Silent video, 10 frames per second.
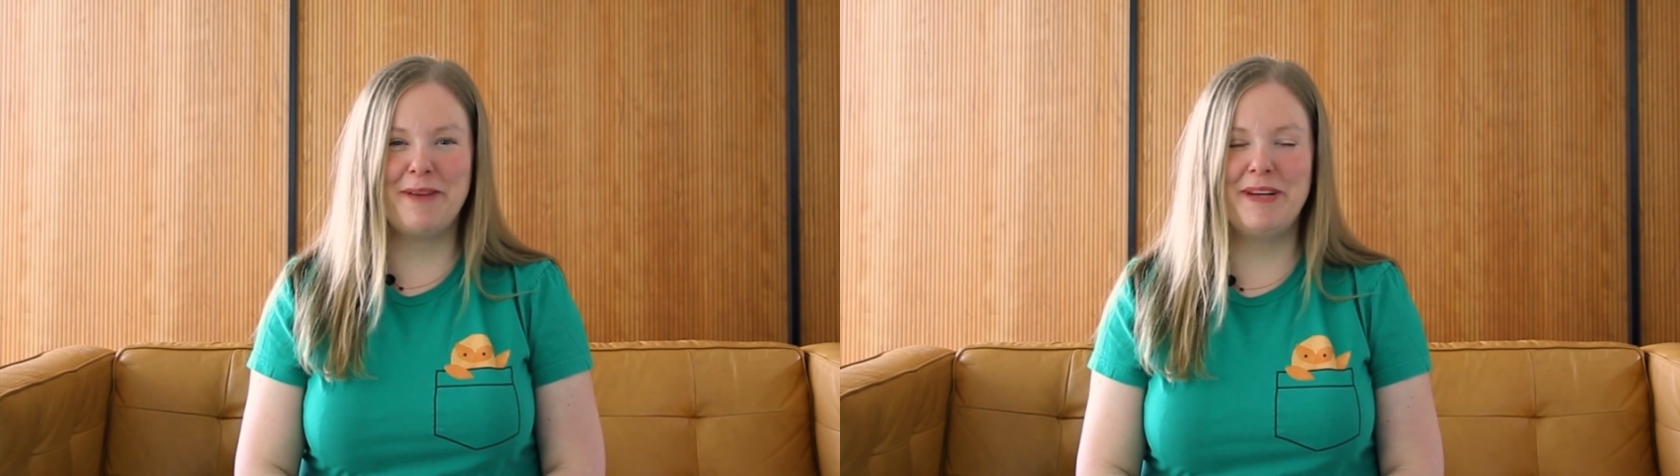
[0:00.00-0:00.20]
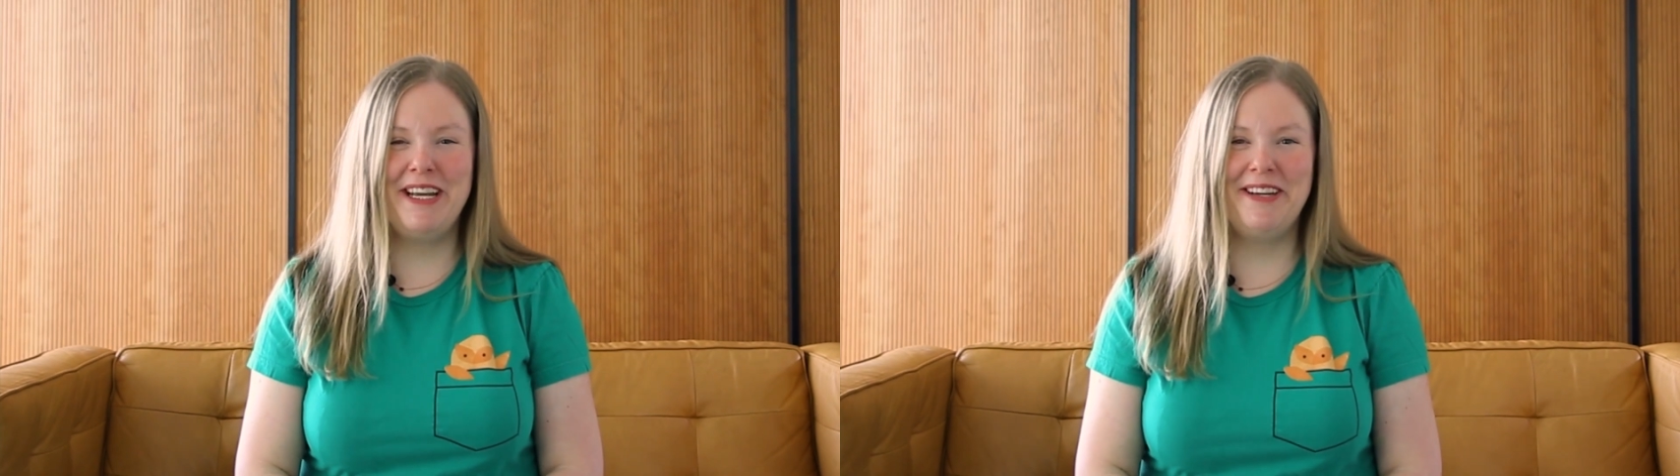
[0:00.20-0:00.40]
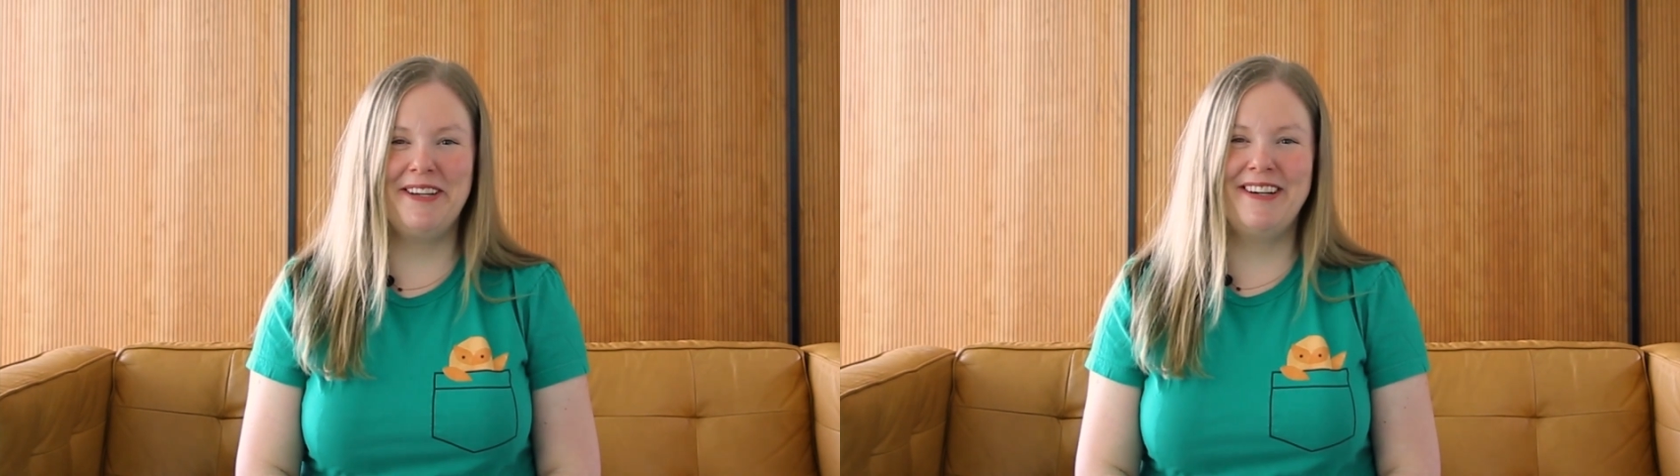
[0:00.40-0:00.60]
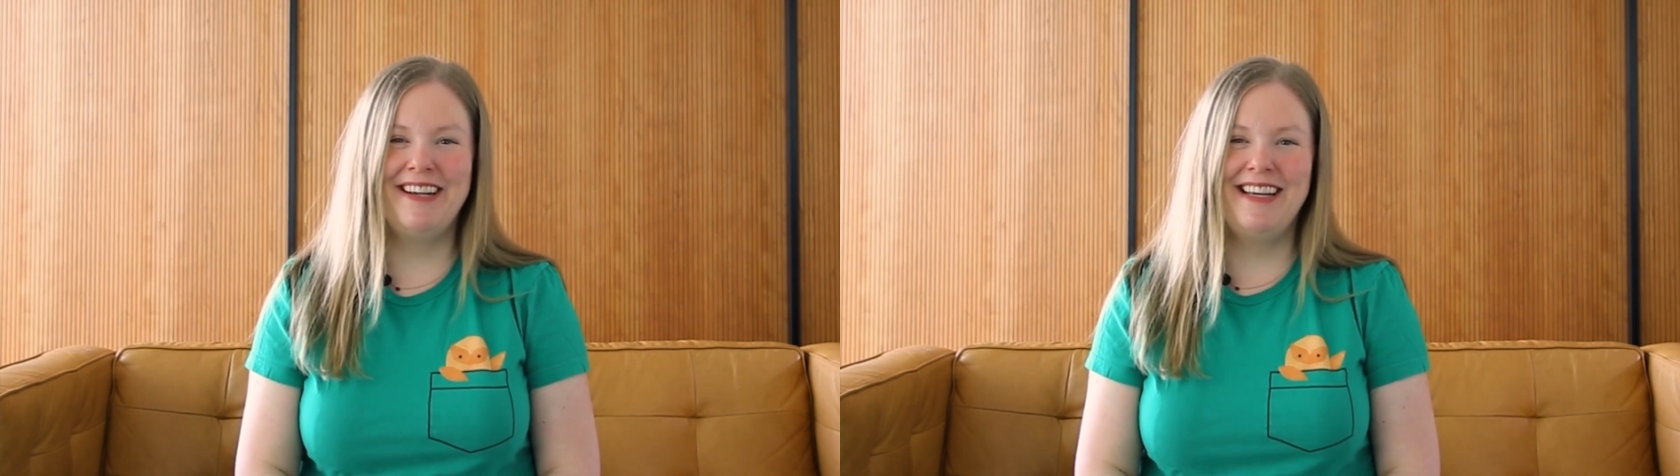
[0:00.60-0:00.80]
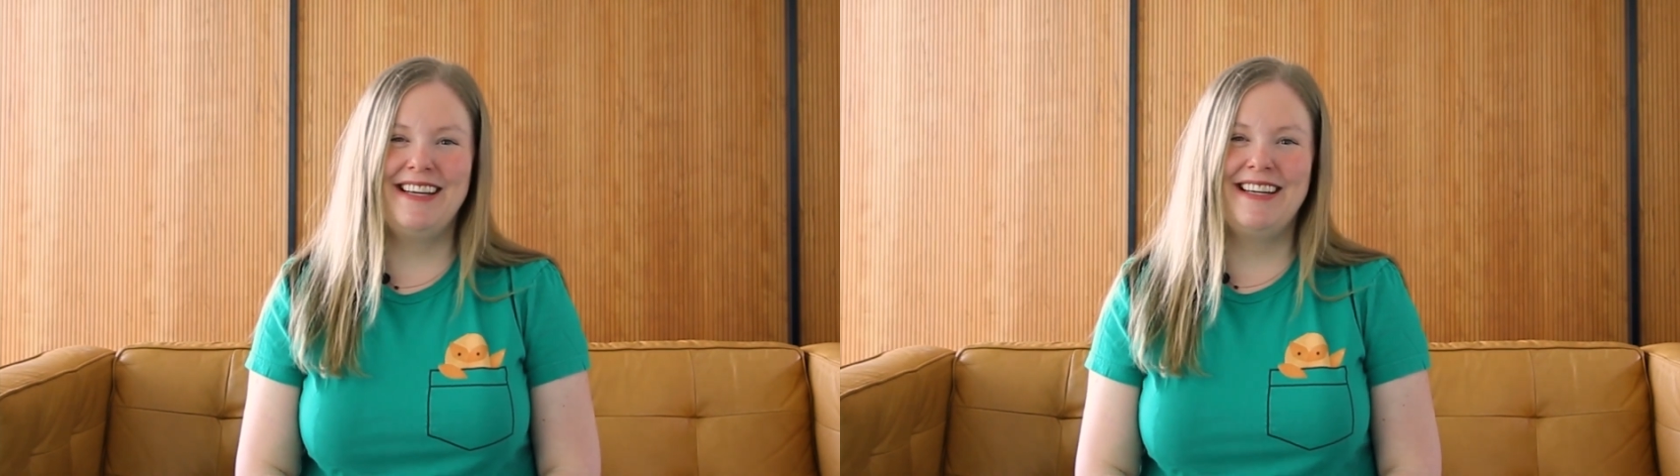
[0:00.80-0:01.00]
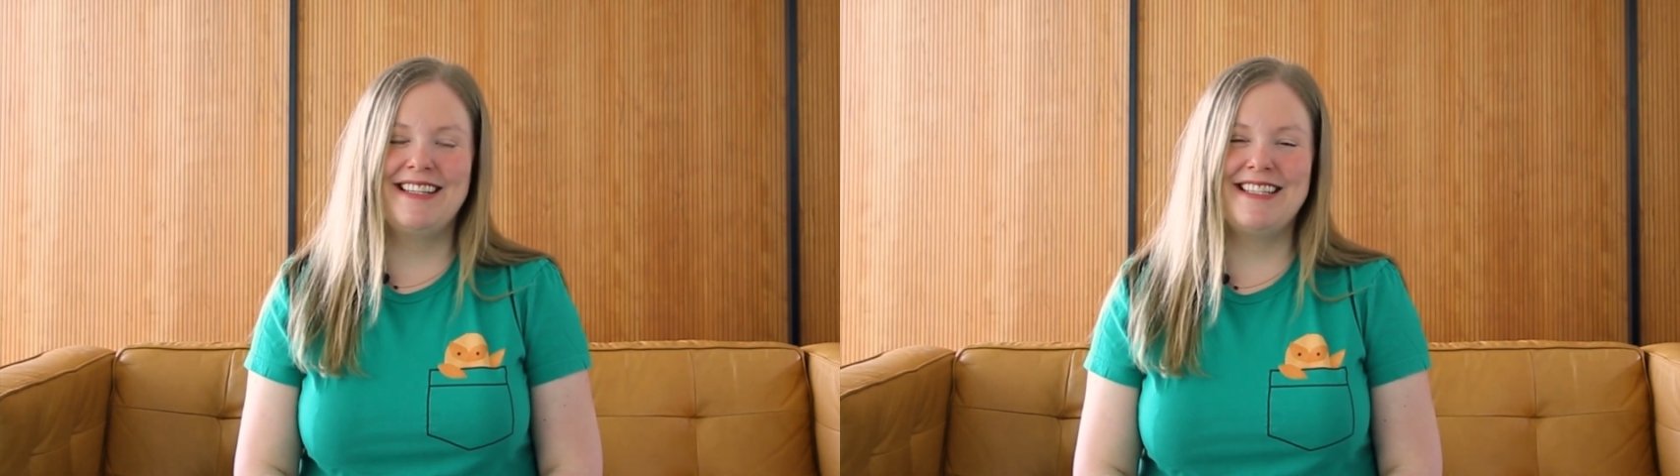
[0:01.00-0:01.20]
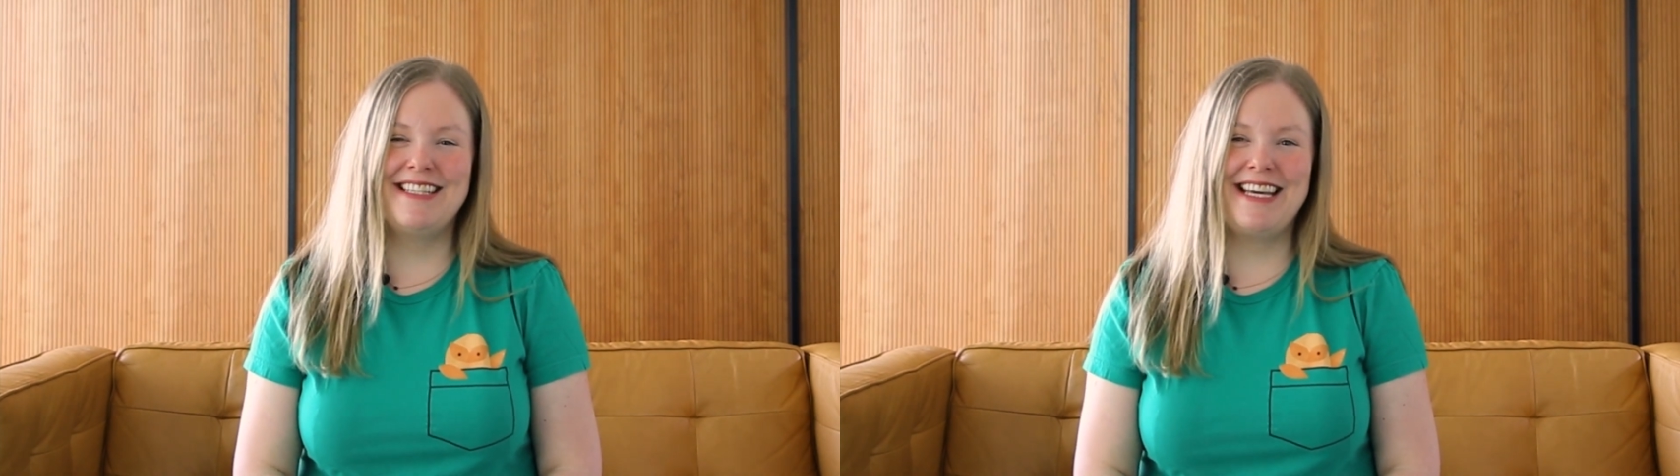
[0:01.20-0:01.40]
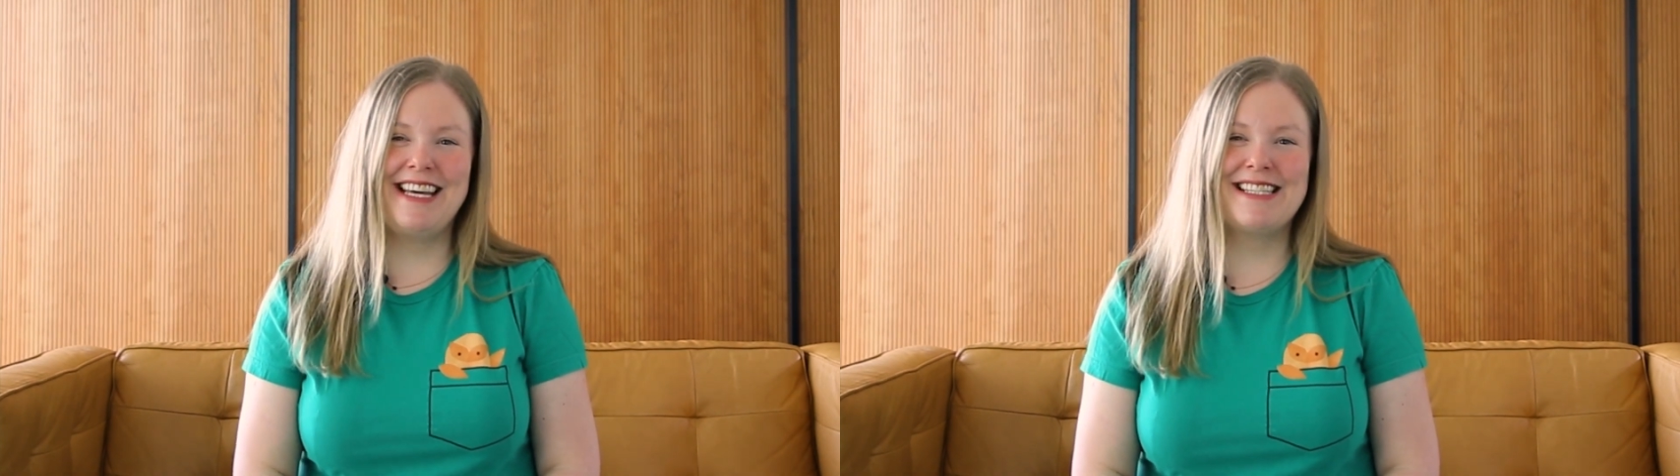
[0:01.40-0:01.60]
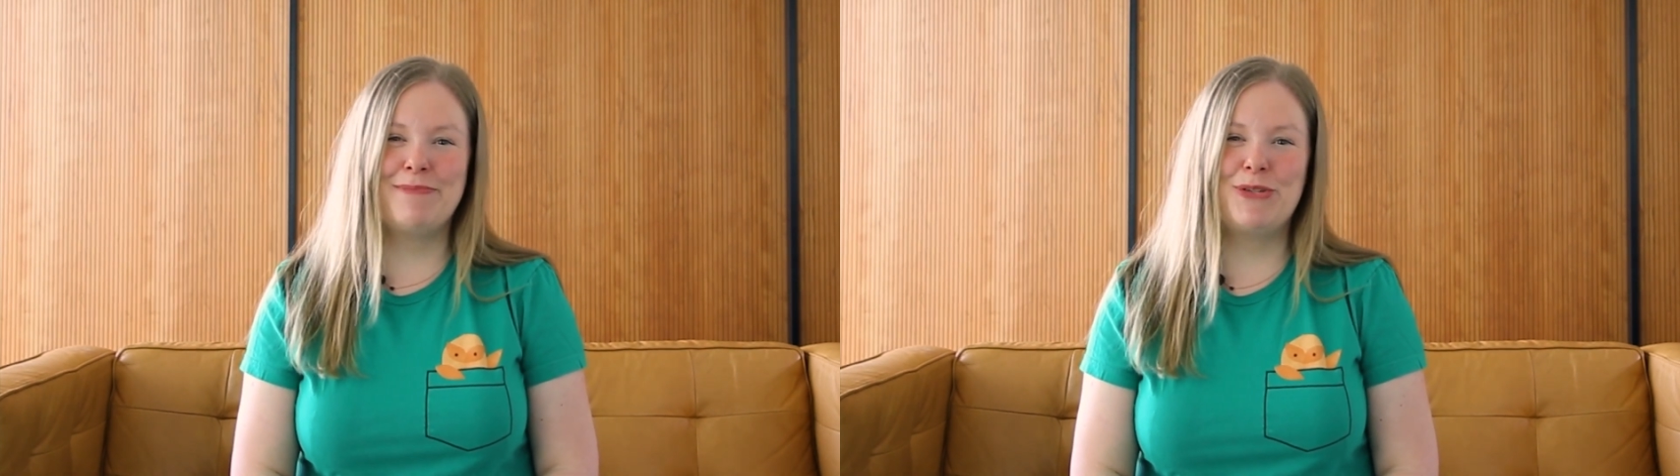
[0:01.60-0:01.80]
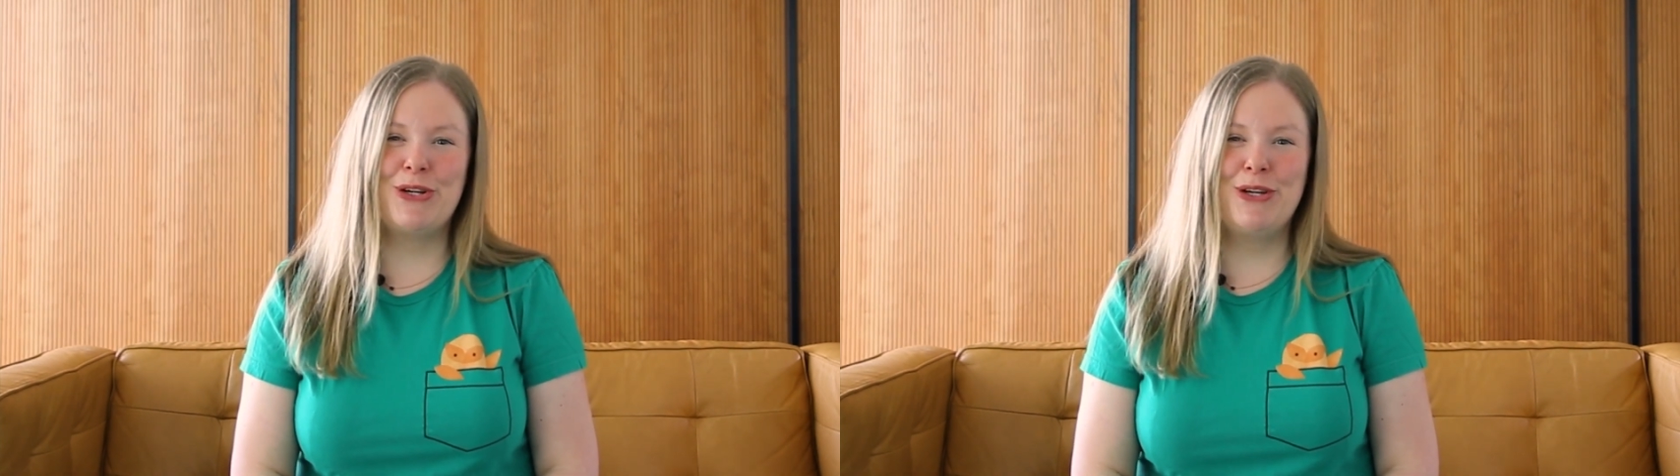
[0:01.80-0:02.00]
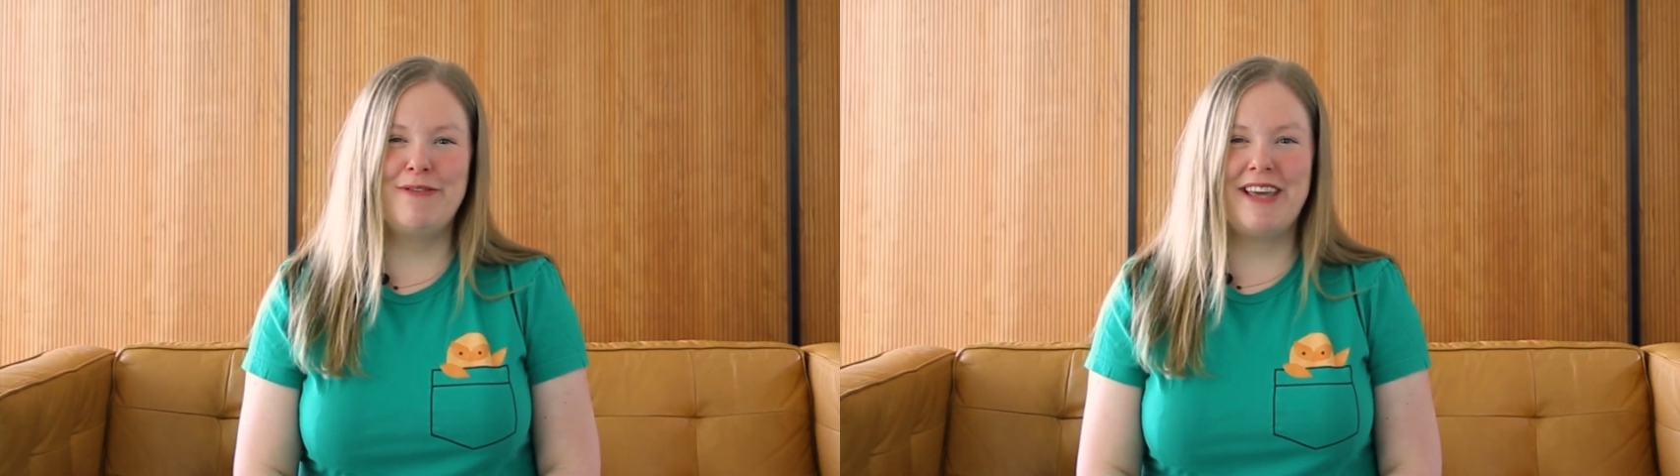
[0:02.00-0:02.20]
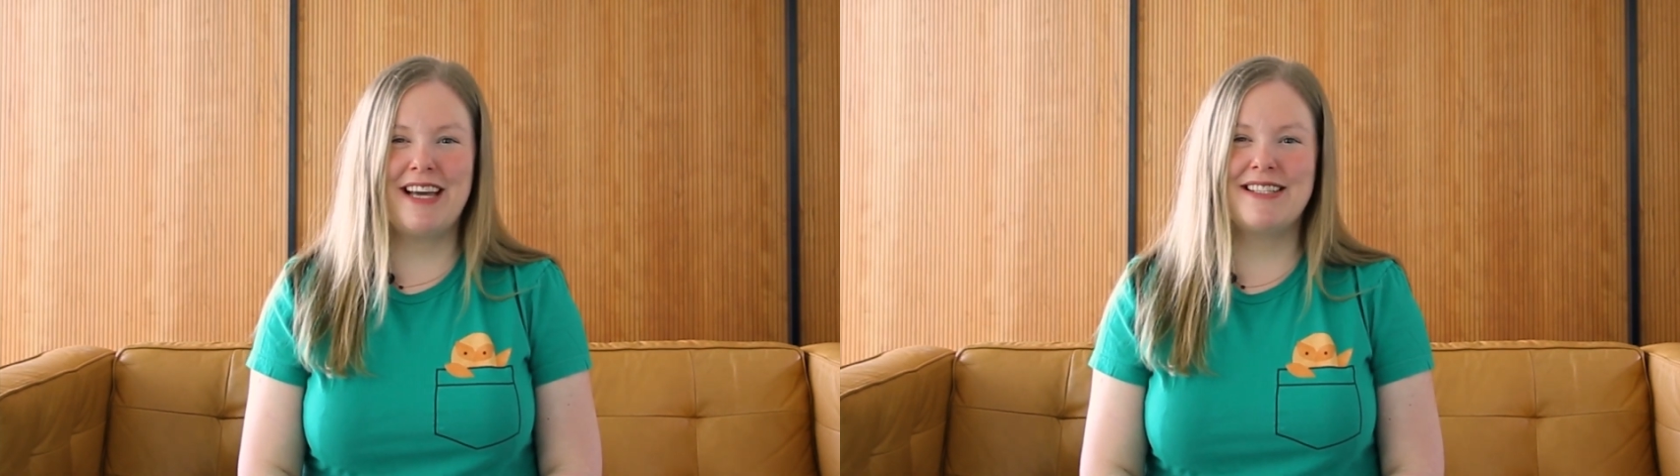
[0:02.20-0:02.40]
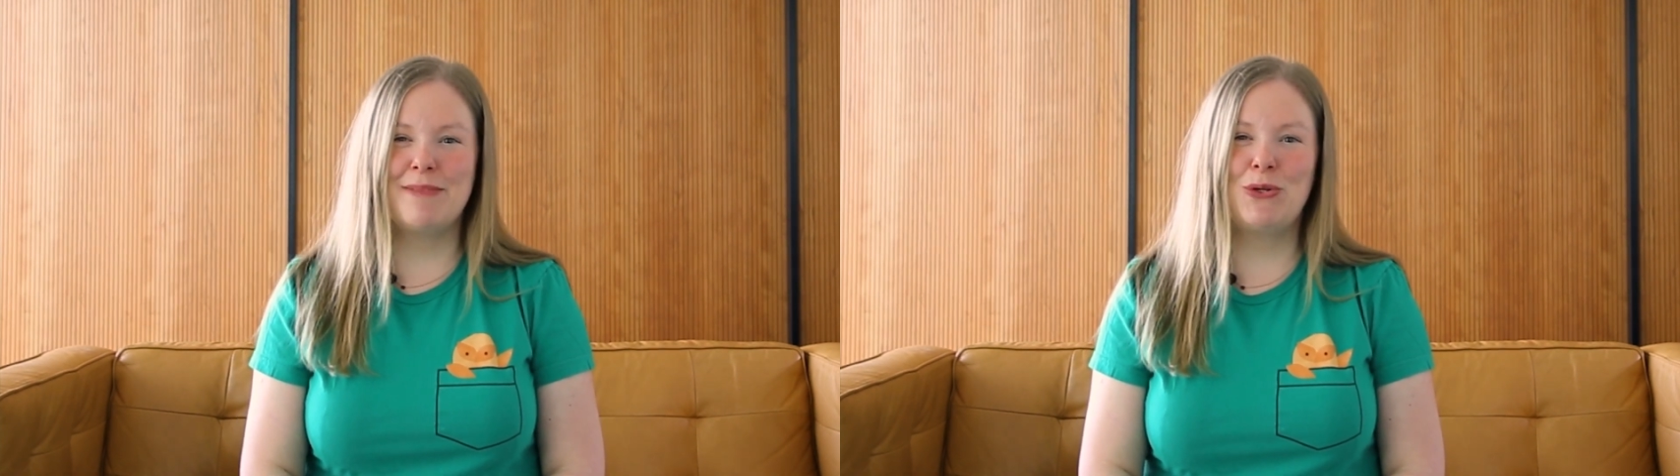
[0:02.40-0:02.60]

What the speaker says: Farmer here. Today, as I'm sure you've guessed,